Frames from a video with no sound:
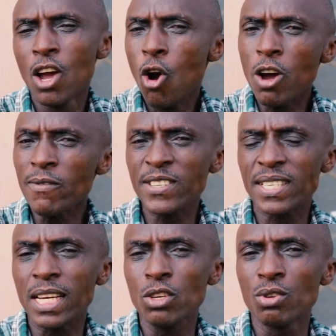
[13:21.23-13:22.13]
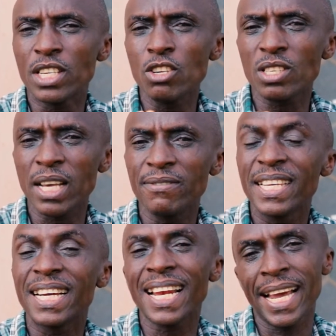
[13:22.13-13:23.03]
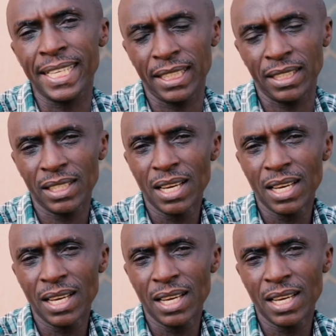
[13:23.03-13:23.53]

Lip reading: all of a sudden you see yourself declining.